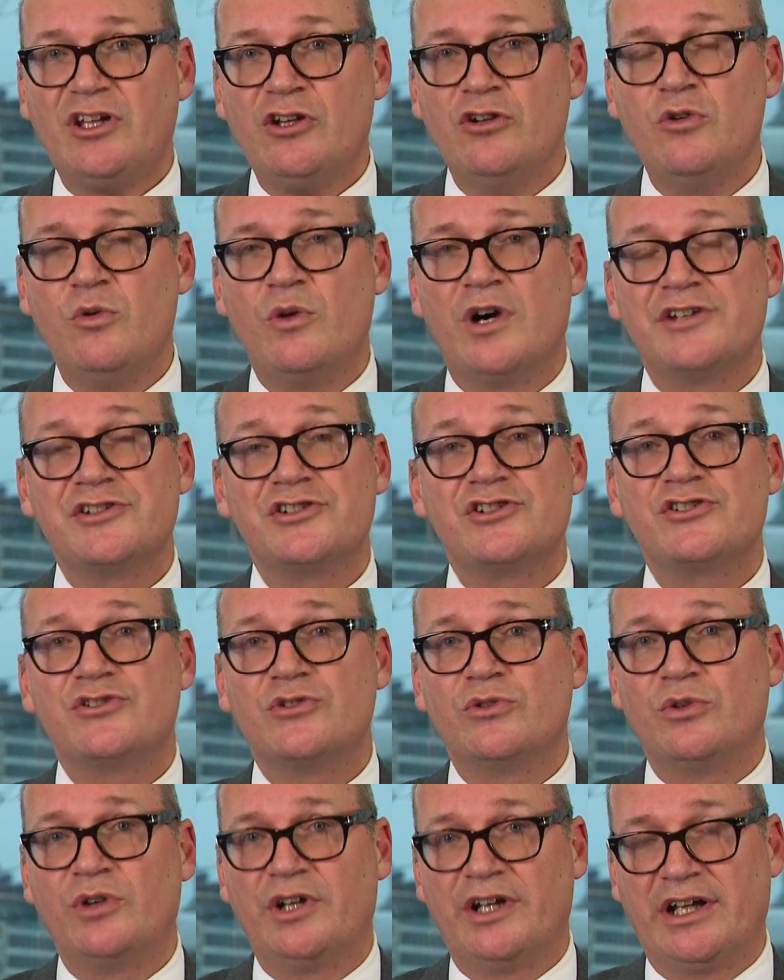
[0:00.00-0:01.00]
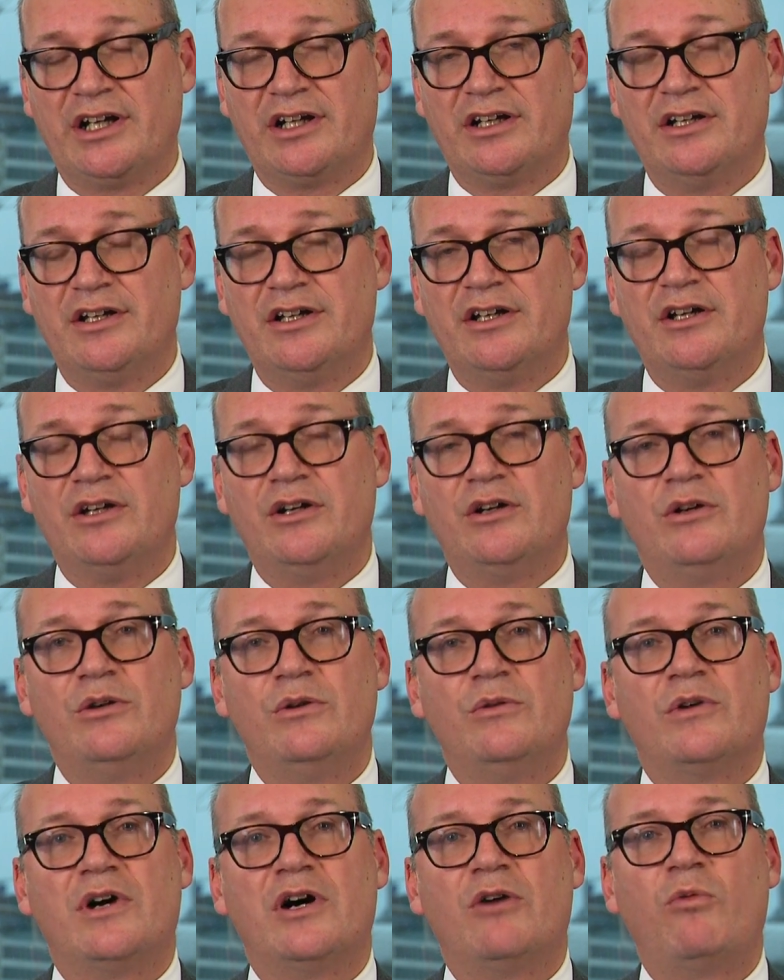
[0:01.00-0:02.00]
who are stalling,
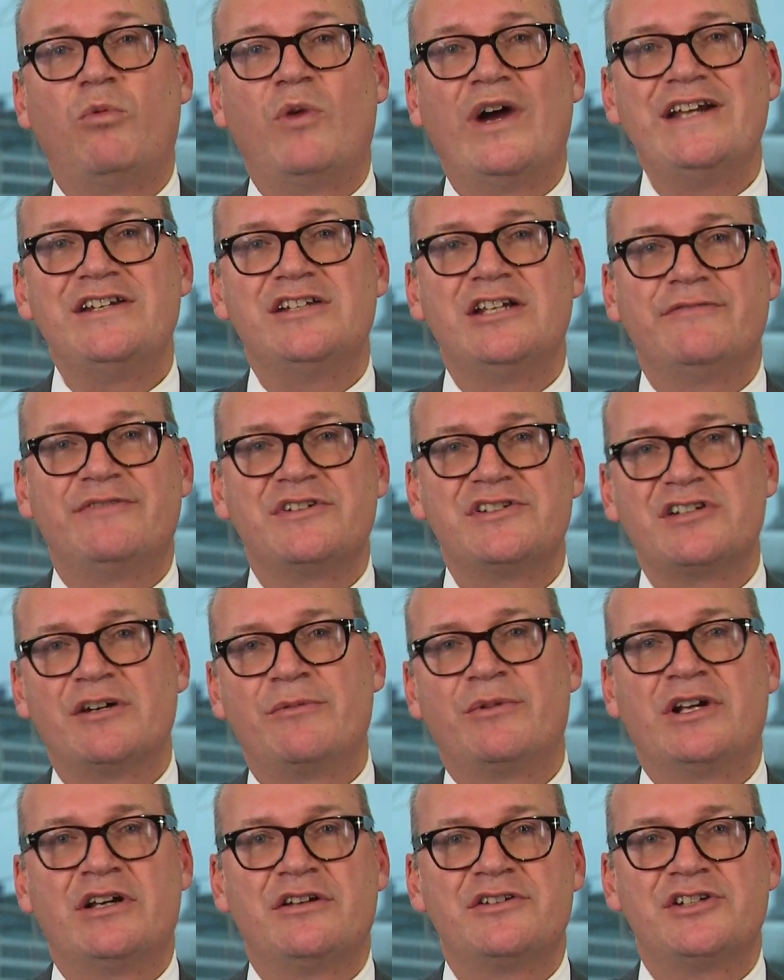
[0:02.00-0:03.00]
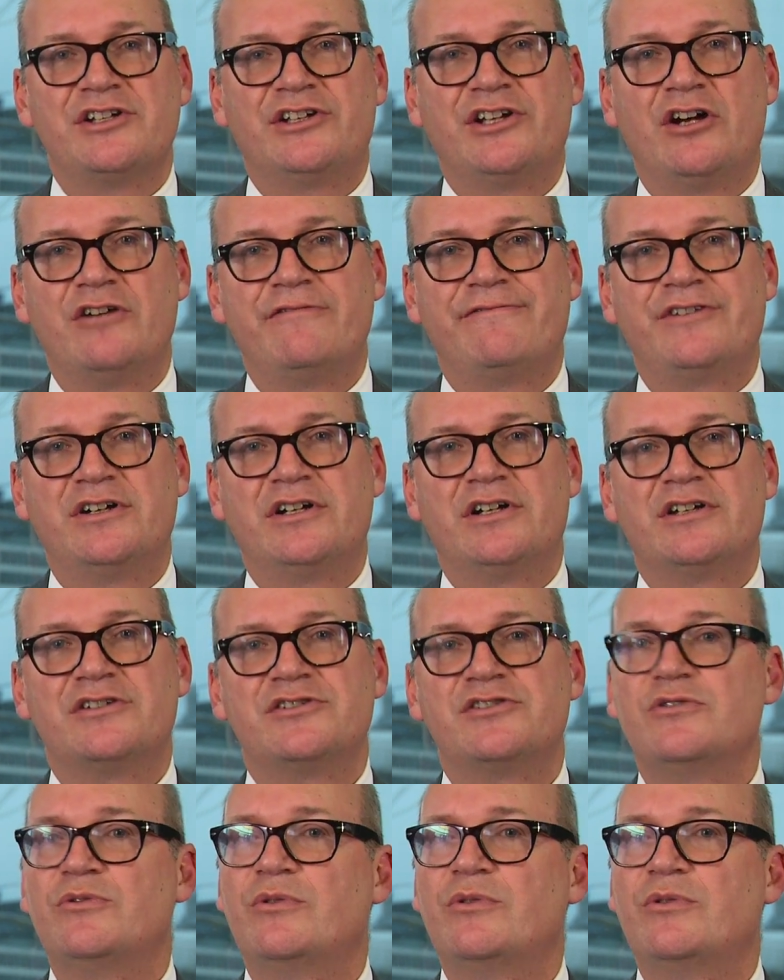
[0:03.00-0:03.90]
who are waiting for someone else to go first,